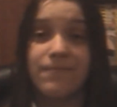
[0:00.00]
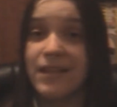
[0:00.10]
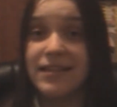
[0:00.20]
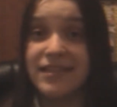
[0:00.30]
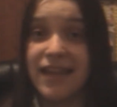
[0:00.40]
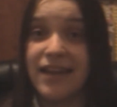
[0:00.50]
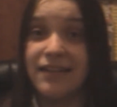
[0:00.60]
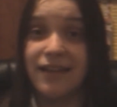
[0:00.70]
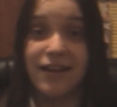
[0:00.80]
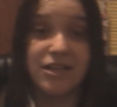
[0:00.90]

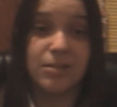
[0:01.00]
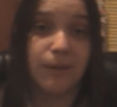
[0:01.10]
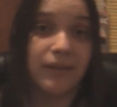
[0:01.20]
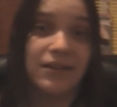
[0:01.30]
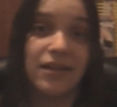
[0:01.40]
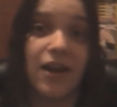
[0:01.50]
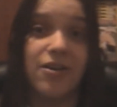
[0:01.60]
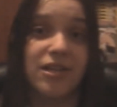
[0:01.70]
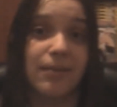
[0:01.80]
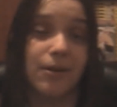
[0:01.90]
Insane. I just spent the
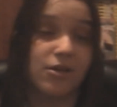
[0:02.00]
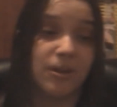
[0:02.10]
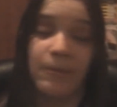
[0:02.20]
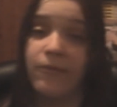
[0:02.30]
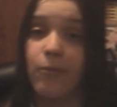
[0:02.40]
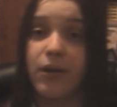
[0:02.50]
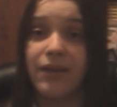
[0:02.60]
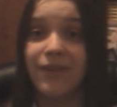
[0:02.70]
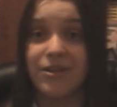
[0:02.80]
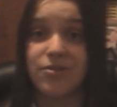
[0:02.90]
entire summer jumping from one
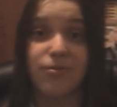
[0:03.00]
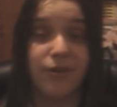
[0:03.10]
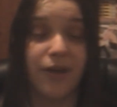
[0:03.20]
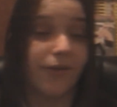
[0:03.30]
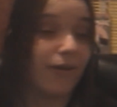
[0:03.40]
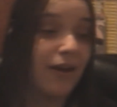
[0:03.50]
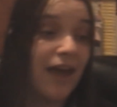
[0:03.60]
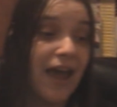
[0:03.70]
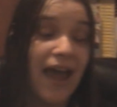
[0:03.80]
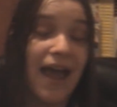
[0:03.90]
convention to another
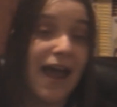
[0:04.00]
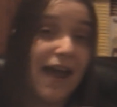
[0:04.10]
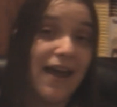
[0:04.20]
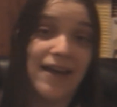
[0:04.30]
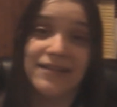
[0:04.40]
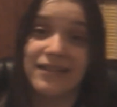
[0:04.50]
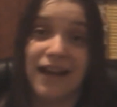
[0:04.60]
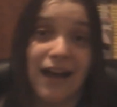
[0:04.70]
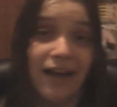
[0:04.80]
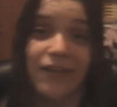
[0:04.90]
and
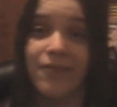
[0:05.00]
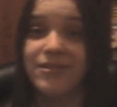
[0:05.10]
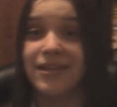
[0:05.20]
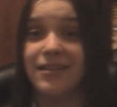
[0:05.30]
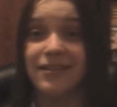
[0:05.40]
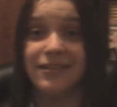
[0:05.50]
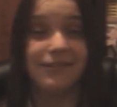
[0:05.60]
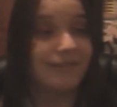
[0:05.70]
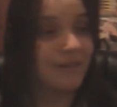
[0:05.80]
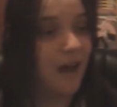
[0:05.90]
I loved it.
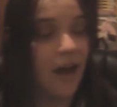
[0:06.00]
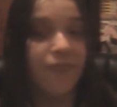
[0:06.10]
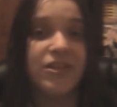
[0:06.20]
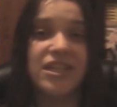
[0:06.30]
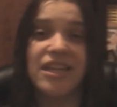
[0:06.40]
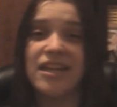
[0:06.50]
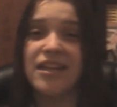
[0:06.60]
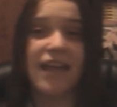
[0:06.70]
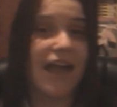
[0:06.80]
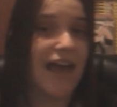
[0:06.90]
Con
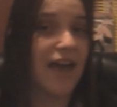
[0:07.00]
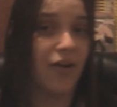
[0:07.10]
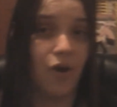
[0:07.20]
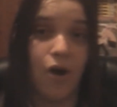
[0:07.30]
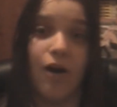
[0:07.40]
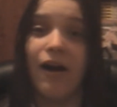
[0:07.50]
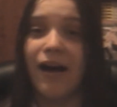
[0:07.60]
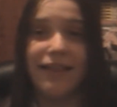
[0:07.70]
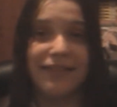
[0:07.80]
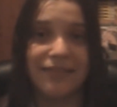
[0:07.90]
fatigue and all.
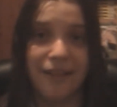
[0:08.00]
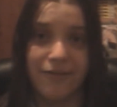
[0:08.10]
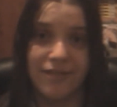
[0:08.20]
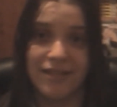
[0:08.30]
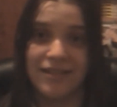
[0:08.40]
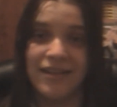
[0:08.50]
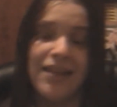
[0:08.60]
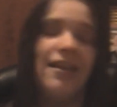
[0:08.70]
I loved it.